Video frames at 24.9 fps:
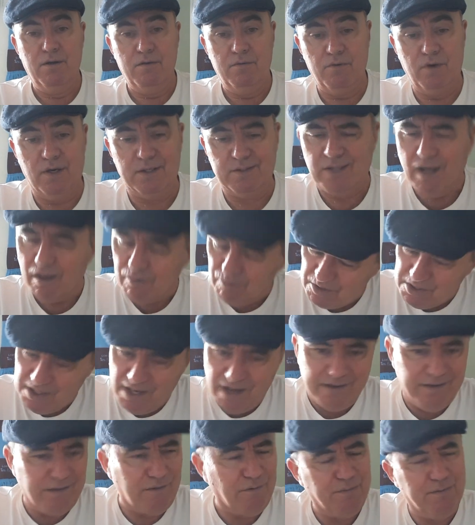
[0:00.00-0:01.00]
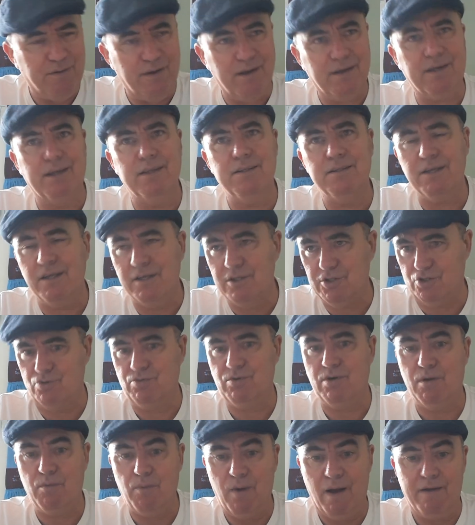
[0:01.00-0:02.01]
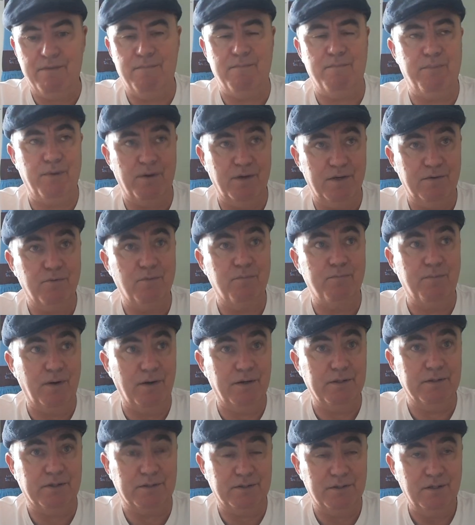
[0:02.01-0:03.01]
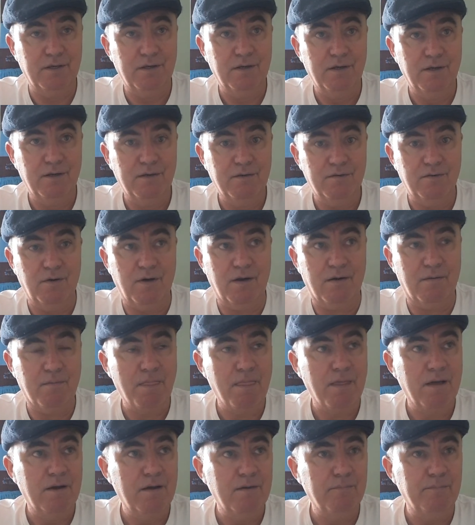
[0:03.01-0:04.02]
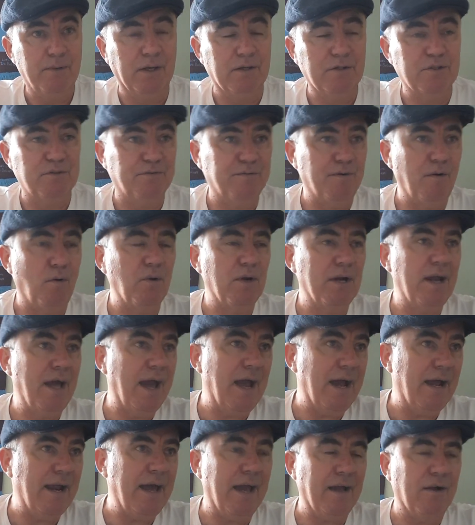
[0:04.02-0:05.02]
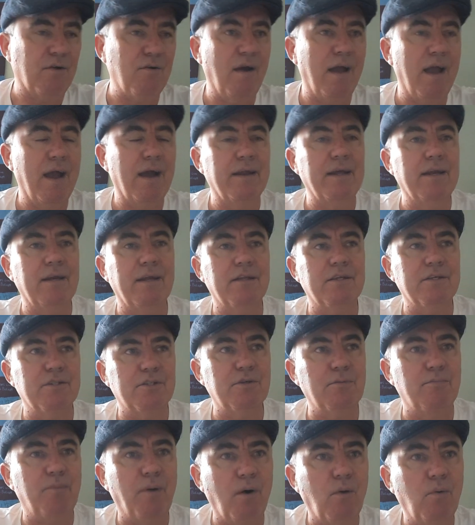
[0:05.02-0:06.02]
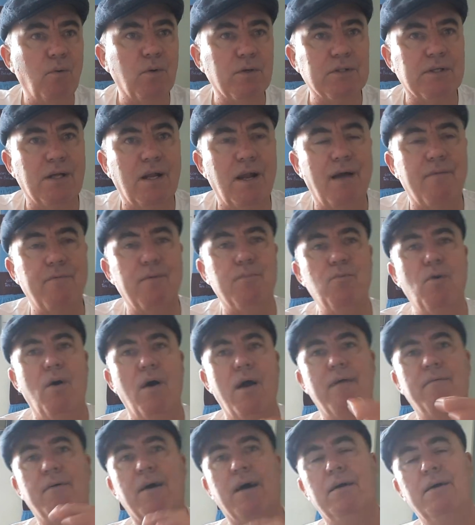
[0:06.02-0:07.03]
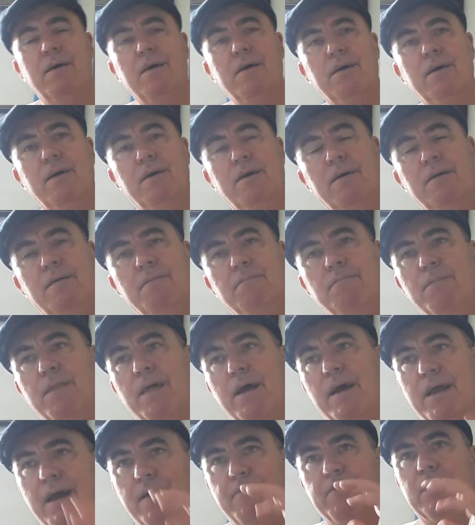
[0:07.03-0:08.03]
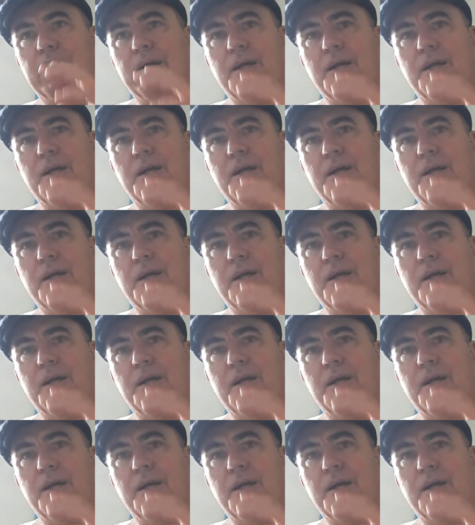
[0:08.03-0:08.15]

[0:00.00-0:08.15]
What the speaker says: Right? Don't take the fucking history away from people, please. Right? Because falling out of that ground into the supporters club and whatever, and having